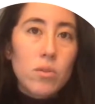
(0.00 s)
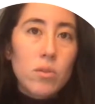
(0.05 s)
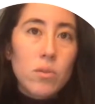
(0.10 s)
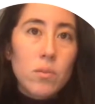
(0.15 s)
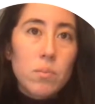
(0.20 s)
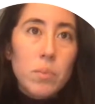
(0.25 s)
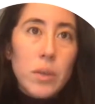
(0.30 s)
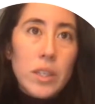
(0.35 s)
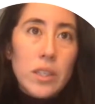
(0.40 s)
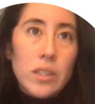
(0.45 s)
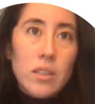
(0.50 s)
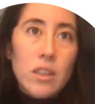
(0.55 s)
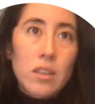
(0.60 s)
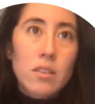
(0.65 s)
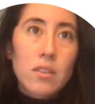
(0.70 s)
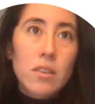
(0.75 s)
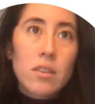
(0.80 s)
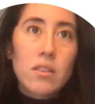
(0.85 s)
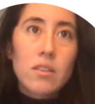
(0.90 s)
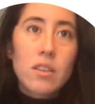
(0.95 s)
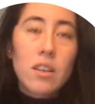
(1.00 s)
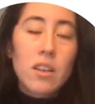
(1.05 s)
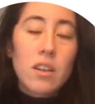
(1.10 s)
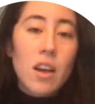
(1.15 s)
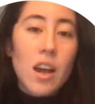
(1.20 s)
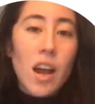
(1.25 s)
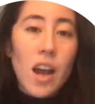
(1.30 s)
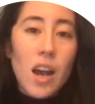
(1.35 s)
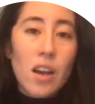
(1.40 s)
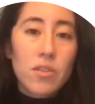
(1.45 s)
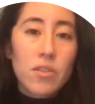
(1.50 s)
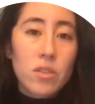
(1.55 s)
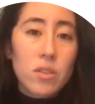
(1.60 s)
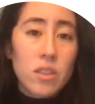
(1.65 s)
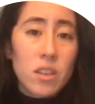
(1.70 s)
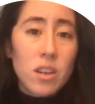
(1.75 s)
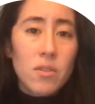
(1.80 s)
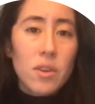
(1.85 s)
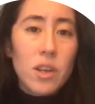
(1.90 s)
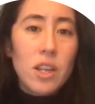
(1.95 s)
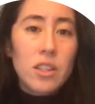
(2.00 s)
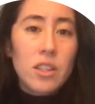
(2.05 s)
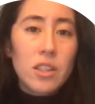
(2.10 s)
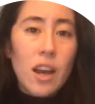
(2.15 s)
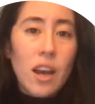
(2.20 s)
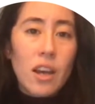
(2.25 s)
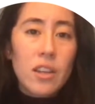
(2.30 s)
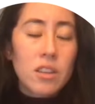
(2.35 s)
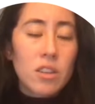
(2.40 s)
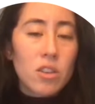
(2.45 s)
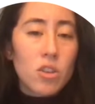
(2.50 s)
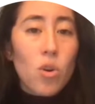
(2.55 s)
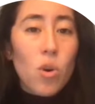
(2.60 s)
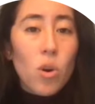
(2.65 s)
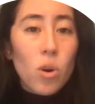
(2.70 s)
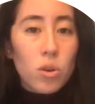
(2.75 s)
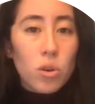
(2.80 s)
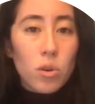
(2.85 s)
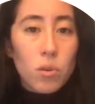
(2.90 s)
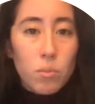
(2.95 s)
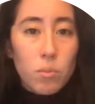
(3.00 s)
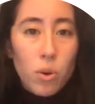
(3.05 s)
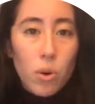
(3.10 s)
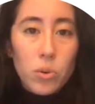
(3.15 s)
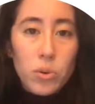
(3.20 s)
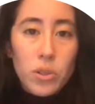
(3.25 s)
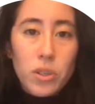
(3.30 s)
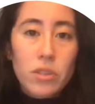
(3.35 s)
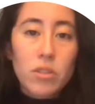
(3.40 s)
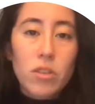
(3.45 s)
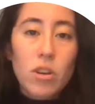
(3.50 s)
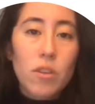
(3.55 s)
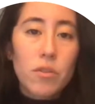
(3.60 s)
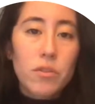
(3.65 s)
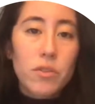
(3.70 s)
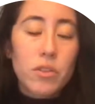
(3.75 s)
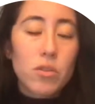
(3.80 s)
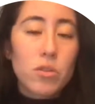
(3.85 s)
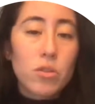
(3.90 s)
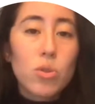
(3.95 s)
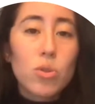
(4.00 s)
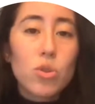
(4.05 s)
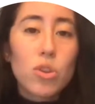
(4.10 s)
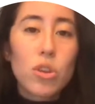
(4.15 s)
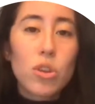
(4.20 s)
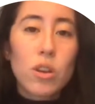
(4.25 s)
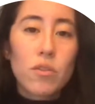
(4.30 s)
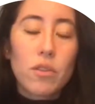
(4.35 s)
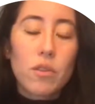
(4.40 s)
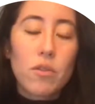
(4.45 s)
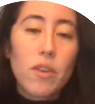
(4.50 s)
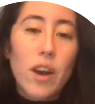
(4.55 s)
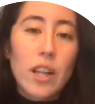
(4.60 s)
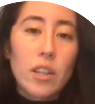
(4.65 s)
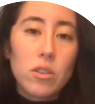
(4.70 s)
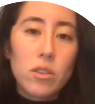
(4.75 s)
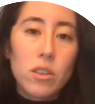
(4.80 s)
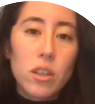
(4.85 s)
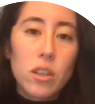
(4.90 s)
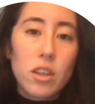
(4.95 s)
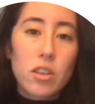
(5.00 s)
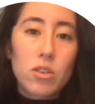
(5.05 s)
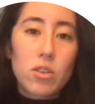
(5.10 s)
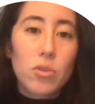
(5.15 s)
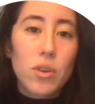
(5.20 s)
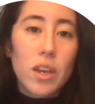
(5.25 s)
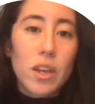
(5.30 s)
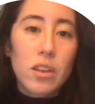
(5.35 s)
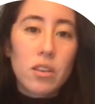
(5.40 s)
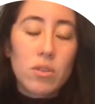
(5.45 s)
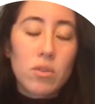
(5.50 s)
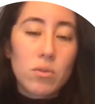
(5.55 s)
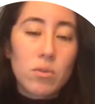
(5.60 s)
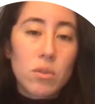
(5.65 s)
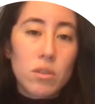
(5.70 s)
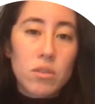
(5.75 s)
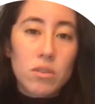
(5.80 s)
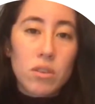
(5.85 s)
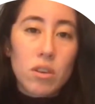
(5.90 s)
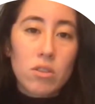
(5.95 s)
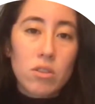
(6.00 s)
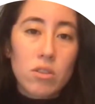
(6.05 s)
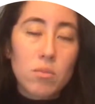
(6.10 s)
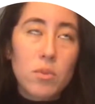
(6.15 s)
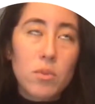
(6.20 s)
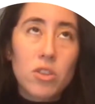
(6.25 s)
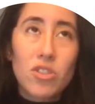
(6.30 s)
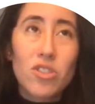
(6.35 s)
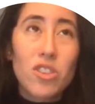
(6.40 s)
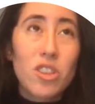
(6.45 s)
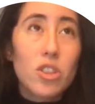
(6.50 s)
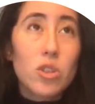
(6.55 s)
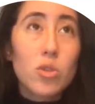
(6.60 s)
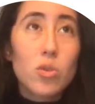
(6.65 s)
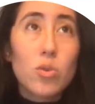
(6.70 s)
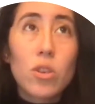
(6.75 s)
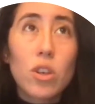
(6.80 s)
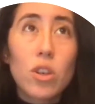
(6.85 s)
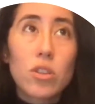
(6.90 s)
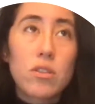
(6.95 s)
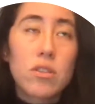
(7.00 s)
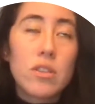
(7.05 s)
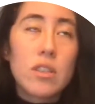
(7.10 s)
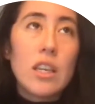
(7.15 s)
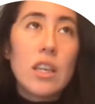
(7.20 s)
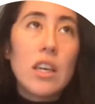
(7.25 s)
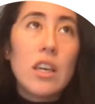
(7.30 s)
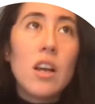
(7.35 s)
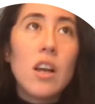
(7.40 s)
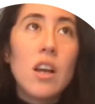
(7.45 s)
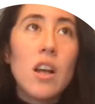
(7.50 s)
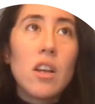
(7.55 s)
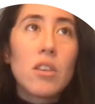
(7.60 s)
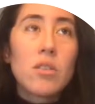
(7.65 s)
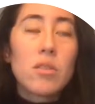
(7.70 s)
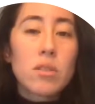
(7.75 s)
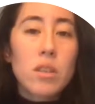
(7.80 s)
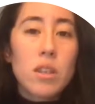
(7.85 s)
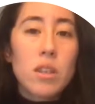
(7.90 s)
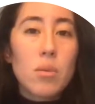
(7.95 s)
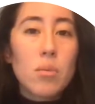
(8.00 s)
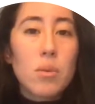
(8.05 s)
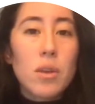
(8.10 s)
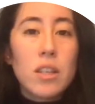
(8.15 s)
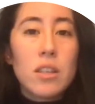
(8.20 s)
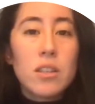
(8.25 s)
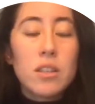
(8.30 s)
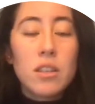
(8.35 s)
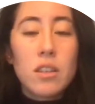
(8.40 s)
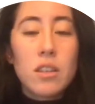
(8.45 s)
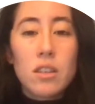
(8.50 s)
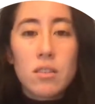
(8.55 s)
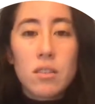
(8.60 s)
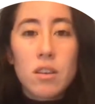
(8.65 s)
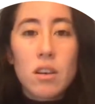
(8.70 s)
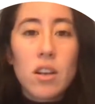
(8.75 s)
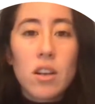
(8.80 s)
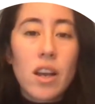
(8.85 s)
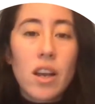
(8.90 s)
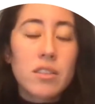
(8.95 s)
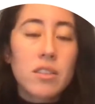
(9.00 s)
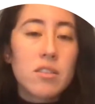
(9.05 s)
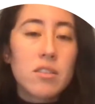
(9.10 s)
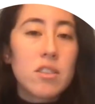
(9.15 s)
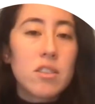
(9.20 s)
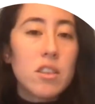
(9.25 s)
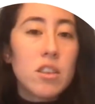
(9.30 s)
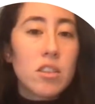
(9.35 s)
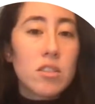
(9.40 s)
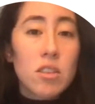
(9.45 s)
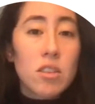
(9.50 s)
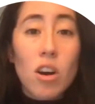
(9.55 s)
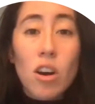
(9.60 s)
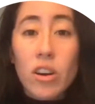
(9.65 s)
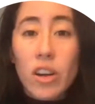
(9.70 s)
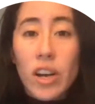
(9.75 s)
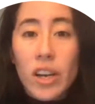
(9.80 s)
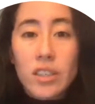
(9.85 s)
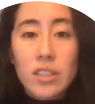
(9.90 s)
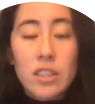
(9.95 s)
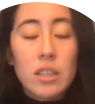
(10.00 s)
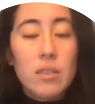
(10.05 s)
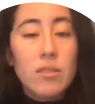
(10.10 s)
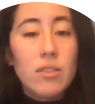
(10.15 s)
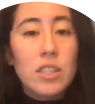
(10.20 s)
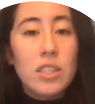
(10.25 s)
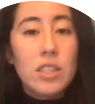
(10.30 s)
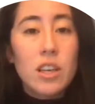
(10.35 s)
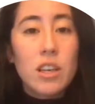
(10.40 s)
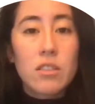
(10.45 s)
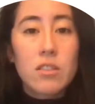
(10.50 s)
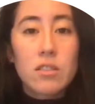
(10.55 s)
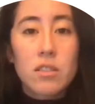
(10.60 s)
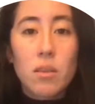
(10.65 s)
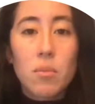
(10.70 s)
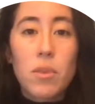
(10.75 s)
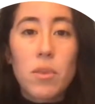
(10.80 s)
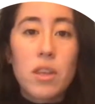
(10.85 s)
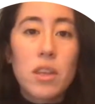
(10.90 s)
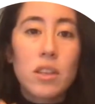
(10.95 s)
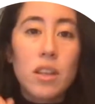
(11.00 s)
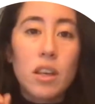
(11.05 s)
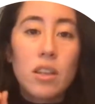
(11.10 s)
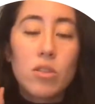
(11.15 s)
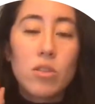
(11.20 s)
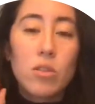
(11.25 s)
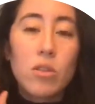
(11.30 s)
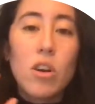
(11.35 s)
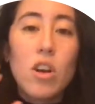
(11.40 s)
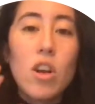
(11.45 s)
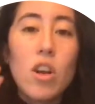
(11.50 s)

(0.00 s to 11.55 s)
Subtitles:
businesses that have sustainability as a core component of the solution, of the value that they're creating towards customers. They do not see sustainability necessarily as a CSR activity and something that you